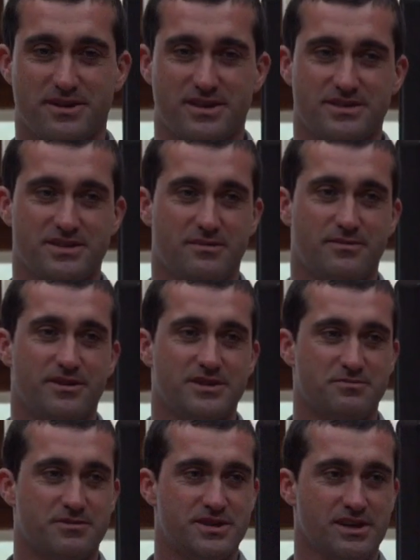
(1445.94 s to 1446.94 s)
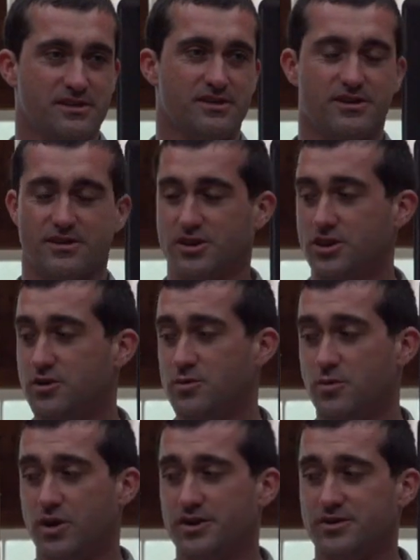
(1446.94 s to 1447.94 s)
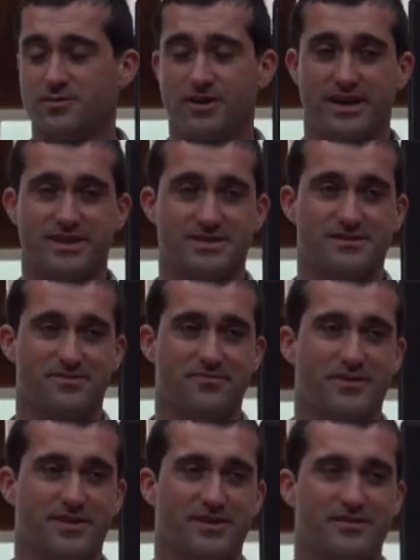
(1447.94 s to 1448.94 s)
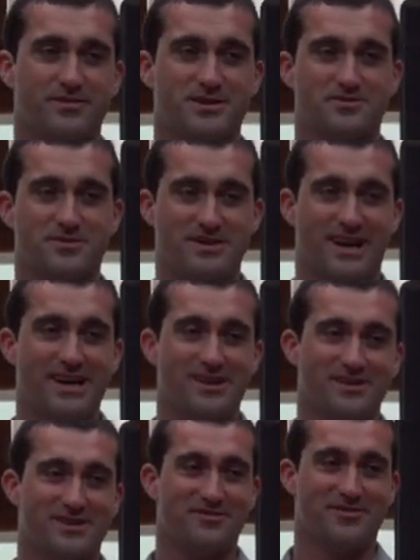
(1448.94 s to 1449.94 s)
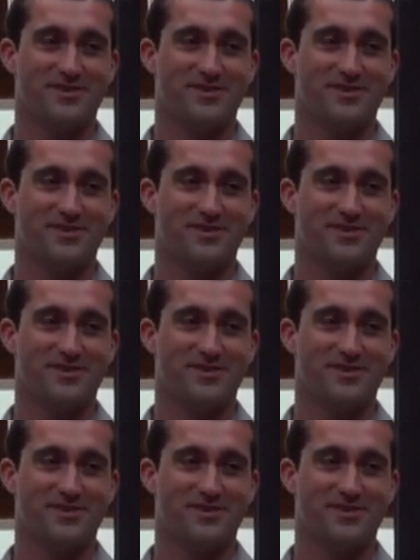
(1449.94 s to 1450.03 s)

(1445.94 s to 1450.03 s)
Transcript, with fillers: but in some areas, particularly our low waterways, which were tiled in